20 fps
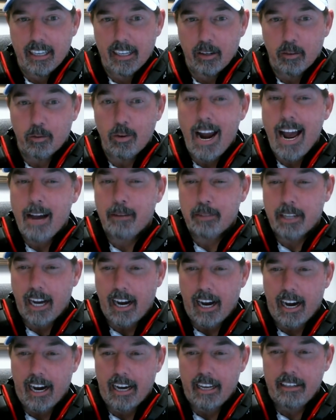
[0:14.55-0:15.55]
rap
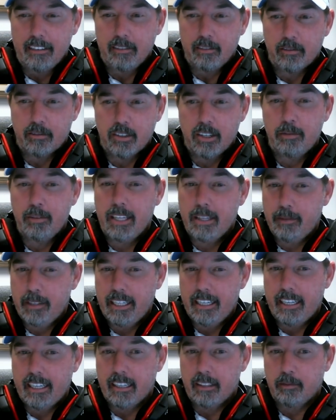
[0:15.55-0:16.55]
God from
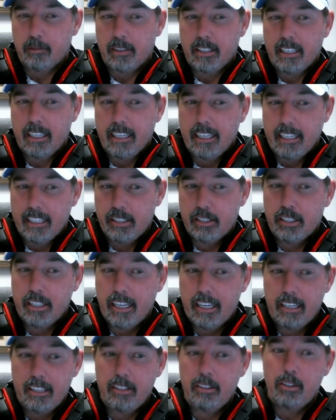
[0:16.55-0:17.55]
Eminem. He
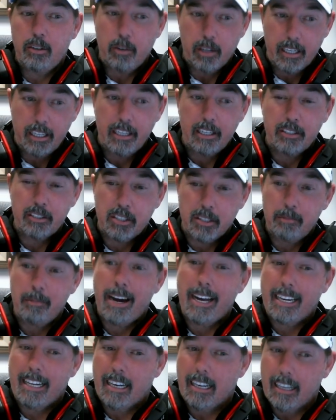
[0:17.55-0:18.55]
said, you want to hear
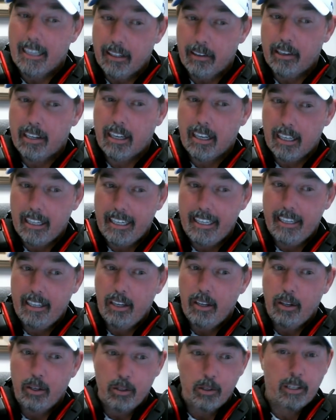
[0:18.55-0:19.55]
somebody lyrically
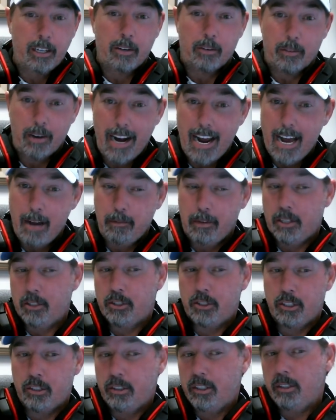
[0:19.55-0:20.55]
who can rap and
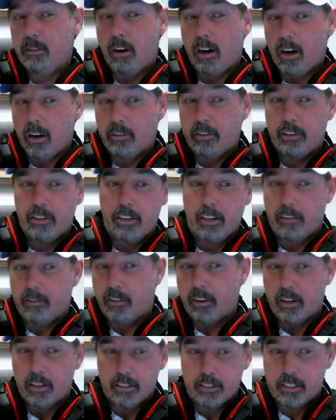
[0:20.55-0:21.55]
show you all the
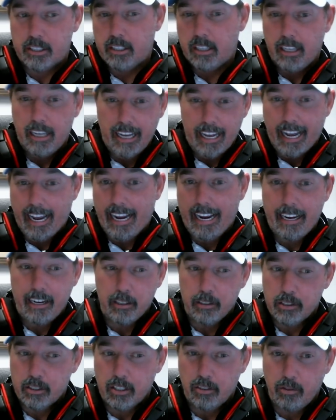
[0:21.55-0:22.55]
diverse
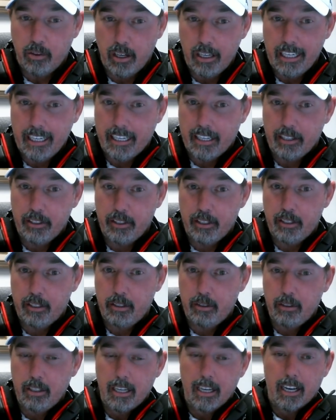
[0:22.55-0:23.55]
angles of what he can
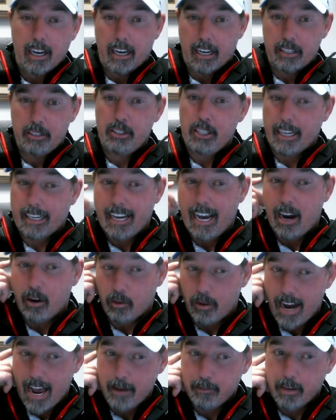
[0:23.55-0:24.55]
do, uh, check out
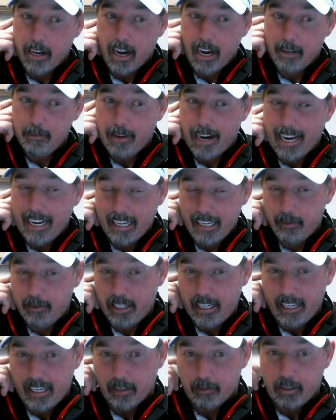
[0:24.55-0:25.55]
Rap God by
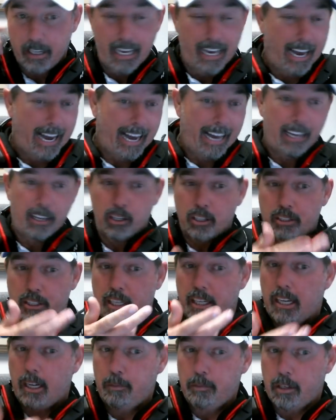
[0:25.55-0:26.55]
Eminem. I looked it
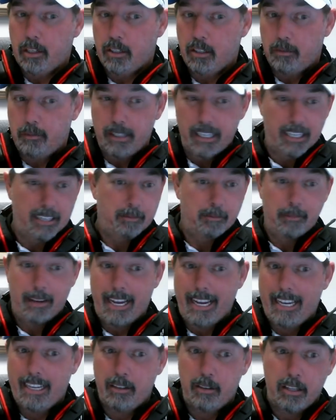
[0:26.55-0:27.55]
up a little bit, and
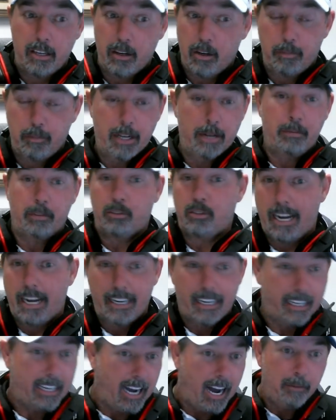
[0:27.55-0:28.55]
man, there are people trying
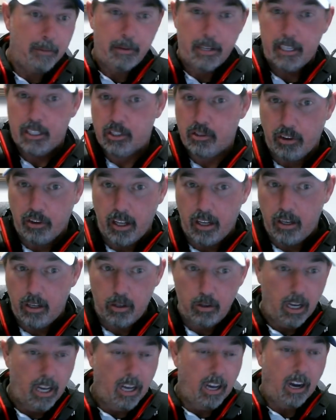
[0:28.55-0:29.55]
to copy his
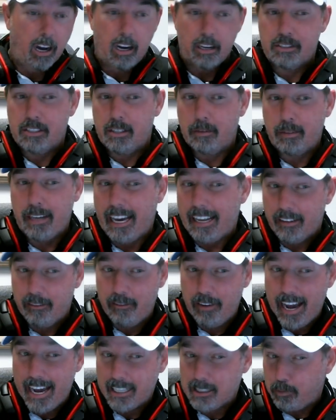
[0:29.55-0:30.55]
flow on some kind of
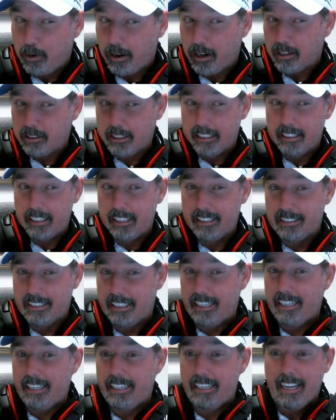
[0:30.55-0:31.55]
fast part that, that's
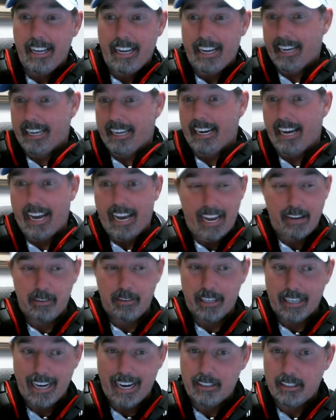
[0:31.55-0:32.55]
in it, and I haven't
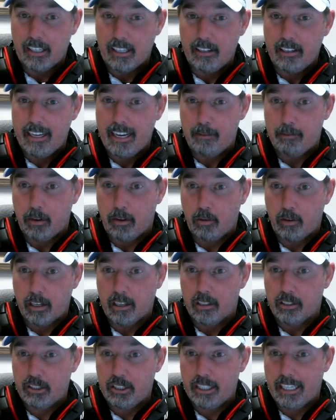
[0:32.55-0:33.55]
got there yet, but we're
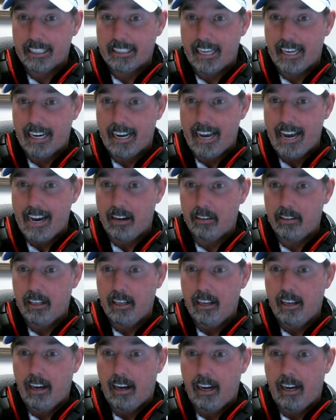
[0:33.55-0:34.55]
going to check that out.
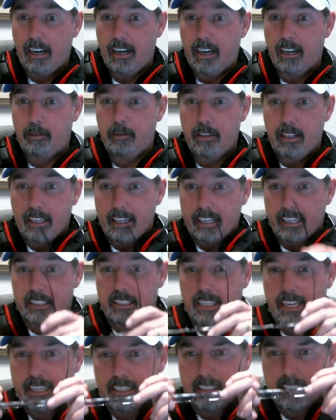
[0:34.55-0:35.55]
Um, it
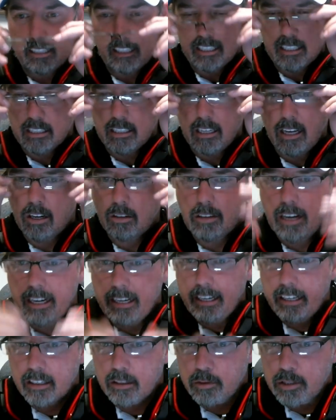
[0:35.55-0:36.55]
says that this song right
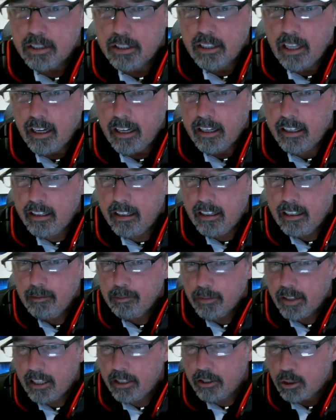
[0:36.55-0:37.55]
here was done
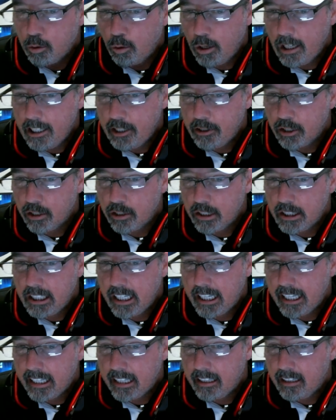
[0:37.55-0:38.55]
in
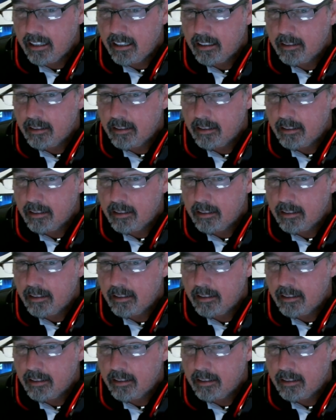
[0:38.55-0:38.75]
2013.